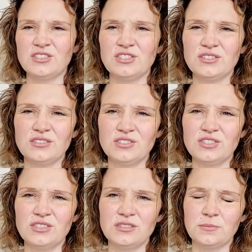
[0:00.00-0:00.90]
she
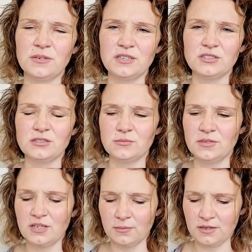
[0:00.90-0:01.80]
she's appears to be
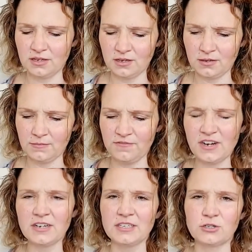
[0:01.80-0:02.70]
becoming um,
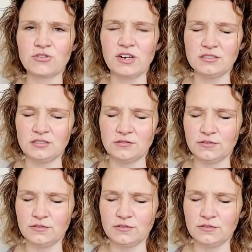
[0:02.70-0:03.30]
very aggressive.